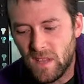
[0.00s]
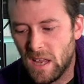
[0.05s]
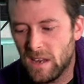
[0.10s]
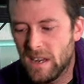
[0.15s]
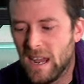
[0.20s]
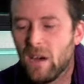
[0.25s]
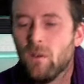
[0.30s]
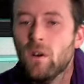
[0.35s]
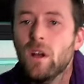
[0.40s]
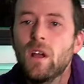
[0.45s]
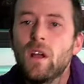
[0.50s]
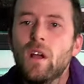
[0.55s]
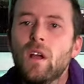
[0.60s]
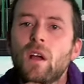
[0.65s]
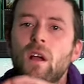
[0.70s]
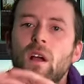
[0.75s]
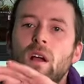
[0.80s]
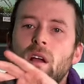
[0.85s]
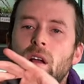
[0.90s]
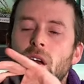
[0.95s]
Now
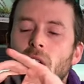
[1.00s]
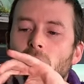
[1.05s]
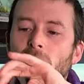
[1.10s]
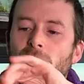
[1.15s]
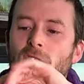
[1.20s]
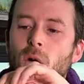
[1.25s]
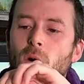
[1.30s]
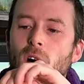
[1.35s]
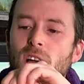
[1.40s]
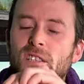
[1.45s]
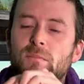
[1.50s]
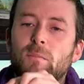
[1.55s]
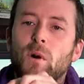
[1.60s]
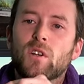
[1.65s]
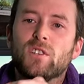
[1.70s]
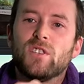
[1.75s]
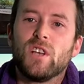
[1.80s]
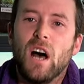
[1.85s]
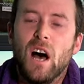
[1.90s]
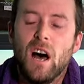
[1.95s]
I know
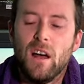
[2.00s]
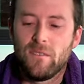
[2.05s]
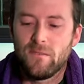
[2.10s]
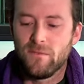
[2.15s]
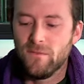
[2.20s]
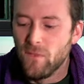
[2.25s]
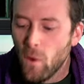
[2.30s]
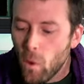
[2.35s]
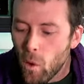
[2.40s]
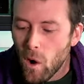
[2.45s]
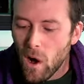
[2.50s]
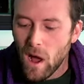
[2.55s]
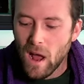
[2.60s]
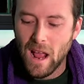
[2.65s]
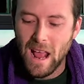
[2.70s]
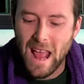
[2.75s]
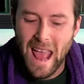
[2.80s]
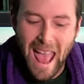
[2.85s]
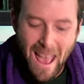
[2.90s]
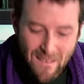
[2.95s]
isopods aren't for
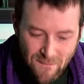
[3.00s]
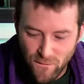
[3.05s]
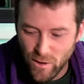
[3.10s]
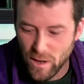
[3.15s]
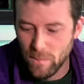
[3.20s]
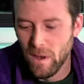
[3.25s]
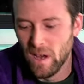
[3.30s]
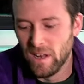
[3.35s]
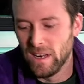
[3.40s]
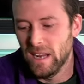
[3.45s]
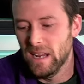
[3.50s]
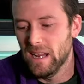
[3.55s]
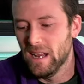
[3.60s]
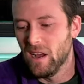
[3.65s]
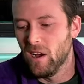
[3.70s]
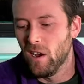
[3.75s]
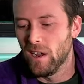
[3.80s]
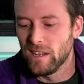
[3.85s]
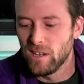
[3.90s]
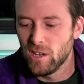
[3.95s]
everybody
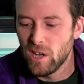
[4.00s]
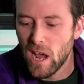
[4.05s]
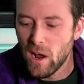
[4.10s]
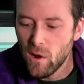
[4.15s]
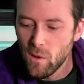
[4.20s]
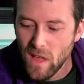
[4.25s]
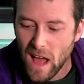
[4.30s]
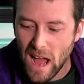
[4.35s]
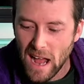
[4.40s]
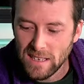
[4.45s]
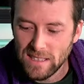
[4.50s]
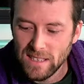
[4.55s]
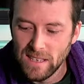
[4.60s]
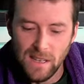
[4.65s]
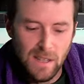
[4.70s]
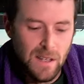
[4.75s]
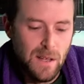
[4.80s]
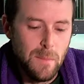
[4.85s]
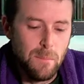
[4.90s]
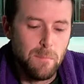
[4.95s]
I know that
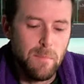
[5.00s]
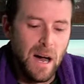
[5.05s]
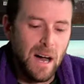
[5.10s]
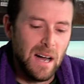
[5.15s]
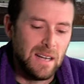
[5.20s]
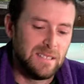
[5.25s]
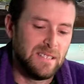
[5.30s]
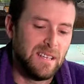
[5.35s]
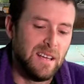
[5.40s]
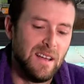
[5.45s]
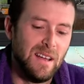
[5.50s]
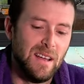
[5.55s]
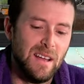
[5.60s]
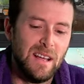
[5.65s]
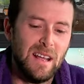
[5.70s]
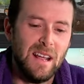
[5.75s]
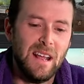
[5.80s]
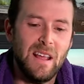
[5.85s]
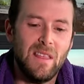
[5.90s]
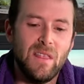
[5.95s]
but
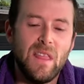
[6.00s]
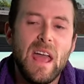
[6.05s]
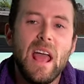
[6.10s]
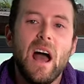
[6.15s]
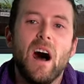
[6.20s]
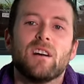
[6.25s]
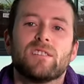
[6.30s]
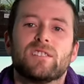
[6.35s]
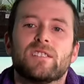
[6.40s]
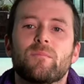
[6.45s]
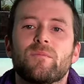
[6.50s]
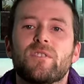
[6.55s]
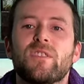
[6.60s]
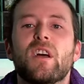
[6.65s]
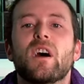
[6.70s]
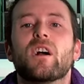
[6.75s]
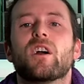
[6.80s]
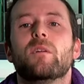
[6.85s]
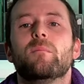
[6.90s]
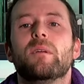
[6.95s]
they are something
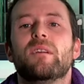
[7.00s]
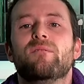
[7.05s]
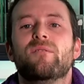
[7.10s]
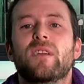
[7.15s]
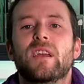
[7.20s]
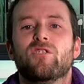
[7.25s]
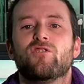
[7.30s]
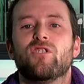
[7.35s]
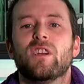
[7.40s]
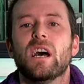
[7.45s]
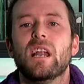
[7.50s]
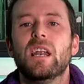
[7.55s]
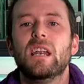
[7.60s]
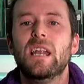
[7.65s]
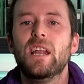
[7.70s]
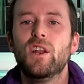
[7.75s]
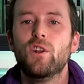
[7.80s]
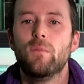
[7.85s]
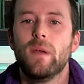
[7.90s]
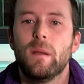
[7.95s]
that are going to be featuring a
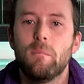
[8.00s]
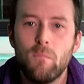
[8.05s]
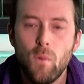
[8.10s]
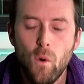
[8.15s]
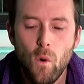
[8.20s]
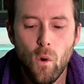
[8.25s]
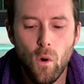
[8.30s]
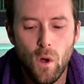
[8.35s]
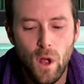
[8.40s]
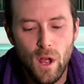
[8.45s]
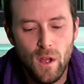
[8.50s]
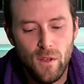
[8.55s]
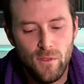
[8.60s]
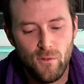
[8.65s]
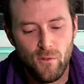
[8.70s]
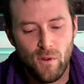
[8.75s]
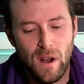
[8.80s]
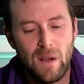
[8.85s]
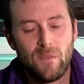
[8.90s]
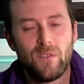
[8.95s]
little bit more
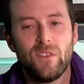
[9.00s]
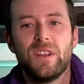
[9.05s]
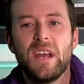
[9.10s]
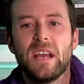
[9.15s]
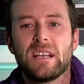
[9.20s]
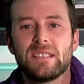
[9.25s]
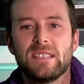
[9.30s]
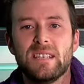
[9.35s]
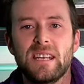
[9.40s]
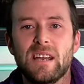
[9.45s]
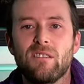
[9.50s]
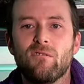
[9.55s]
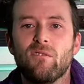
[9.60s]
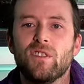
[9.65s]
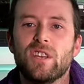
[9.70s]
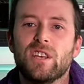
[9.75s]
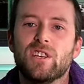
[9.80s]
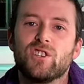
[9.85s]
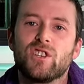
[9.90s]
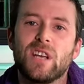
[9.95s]
throughout the next year on
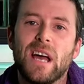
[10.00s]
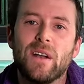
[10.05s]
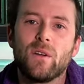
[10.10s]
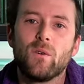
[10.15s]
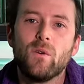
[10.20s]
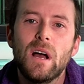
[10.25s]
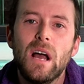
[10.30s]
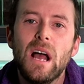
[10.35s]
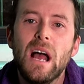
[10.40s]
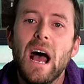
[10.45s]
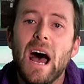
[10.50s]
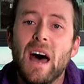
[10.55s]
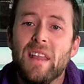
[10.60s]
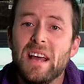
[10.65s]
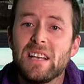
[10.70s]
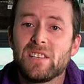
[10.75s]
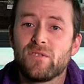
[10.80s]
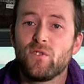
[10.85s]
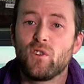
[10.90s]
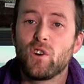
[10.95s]
this channel. And
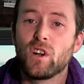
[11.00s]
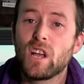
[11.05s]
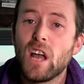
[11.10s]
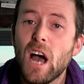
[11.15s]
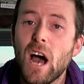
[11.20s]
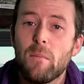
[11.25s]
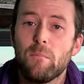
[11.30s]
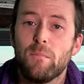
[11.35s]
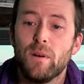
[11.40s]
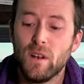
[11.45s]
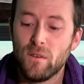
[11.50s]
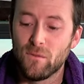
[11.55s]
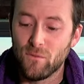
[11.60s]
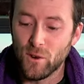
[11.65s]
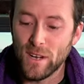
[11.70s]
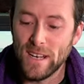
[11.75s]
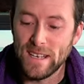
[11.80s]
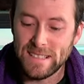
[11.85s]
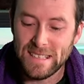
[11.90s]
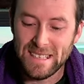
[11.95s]
that's for a couple of
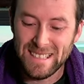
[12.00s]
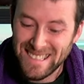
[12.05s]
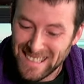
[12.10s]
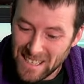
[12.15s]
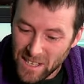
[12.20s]
reasons.